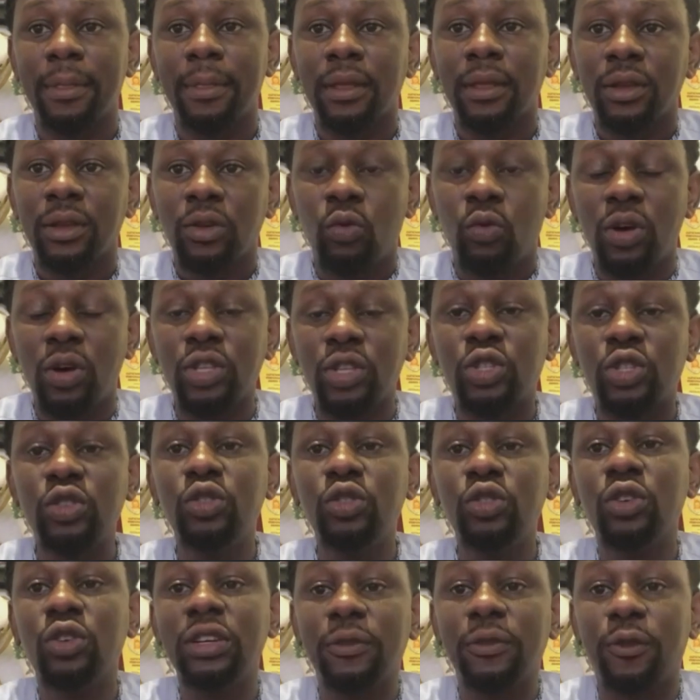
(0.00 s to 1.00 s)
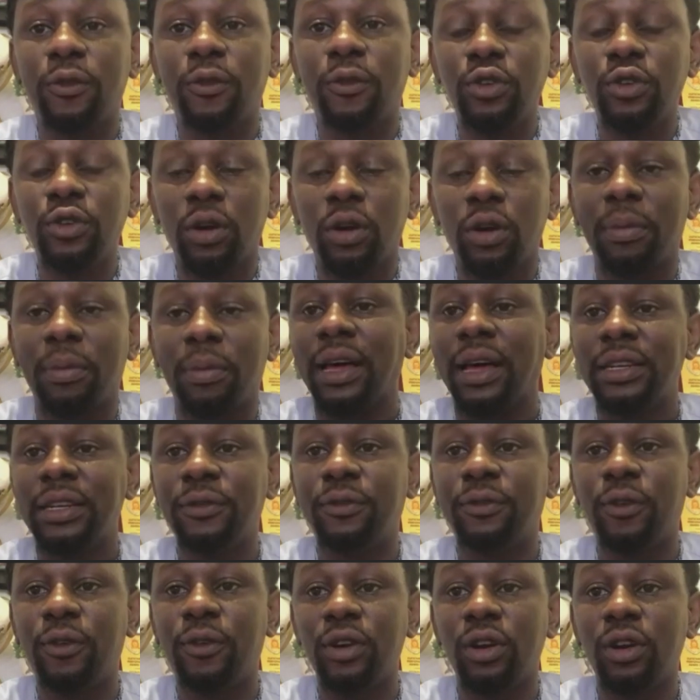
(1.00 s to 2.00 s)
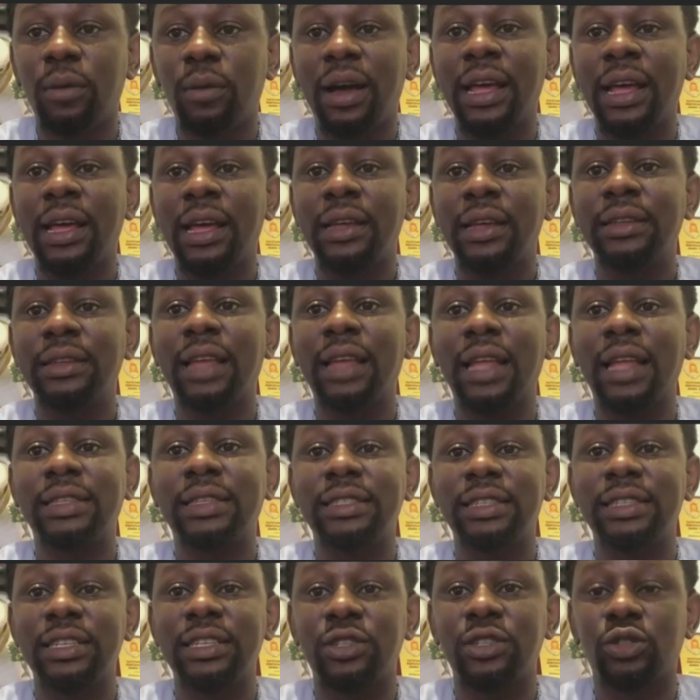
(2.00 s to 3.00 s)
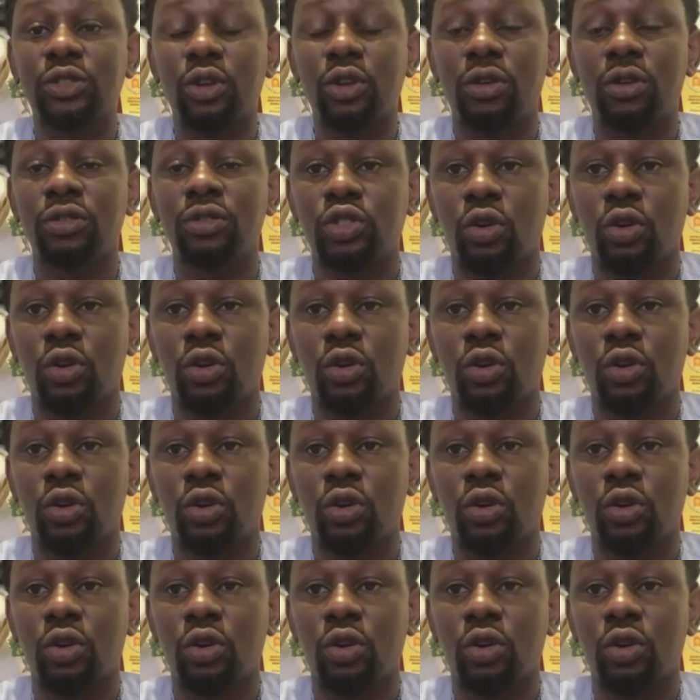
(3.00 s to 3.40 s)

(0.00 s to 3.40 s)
Once you know the phone number that is installed.